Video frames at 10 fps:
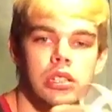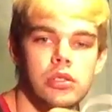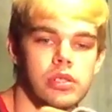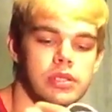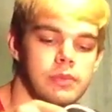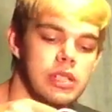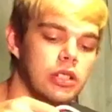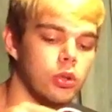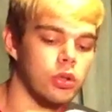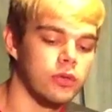USB
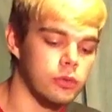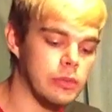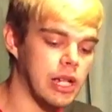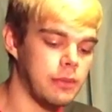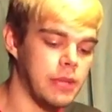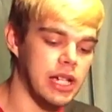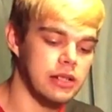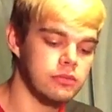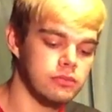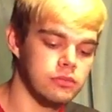cord for my iPad
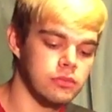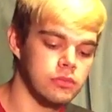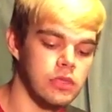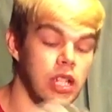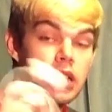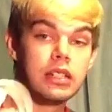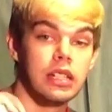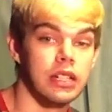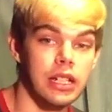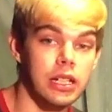
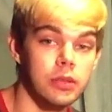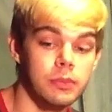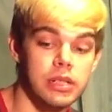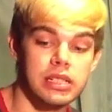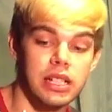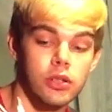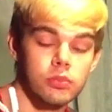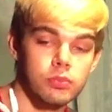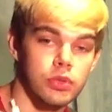doesn't help because I don't